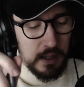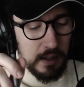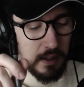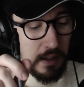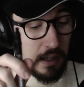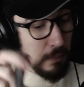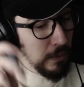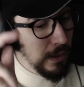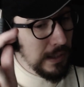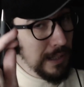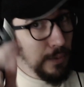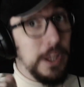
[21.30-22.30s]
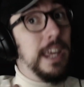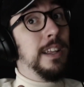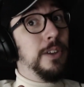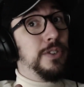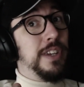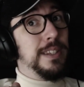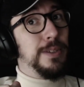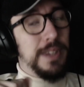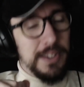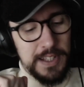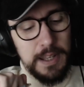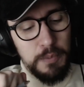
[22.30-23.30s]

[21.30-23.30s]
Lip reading: I'm going to lead with the English title this time.